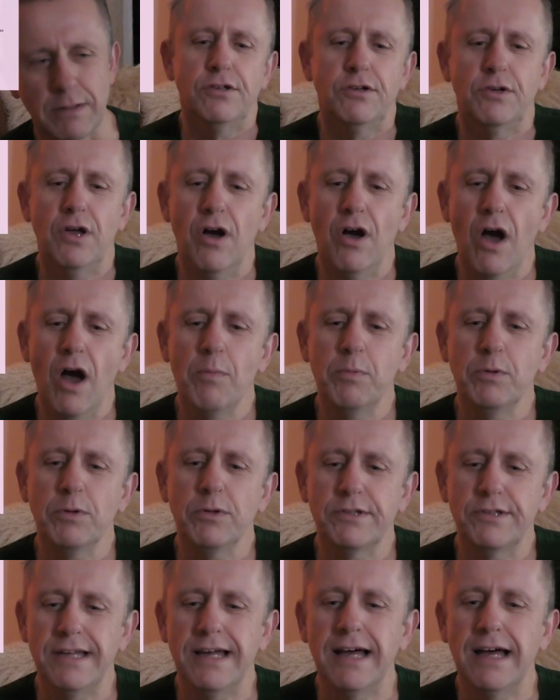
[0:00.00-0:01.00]
So
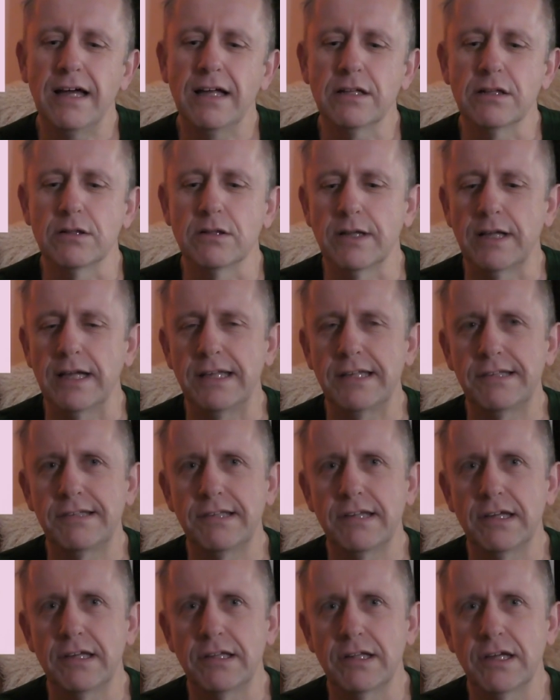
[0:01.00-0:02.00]
carpal tunnel
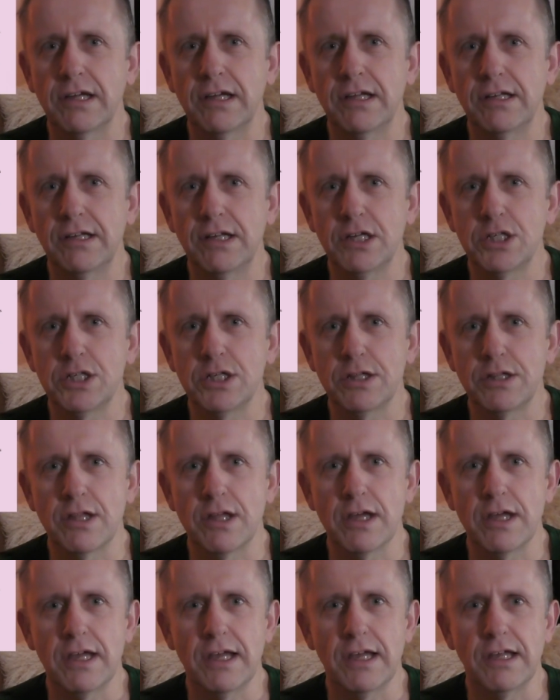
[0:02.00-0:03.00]
is the condition
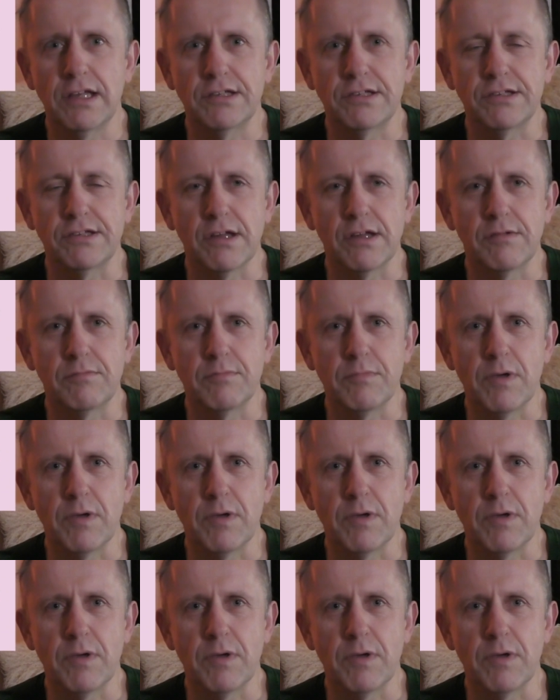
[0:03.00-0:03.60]
that is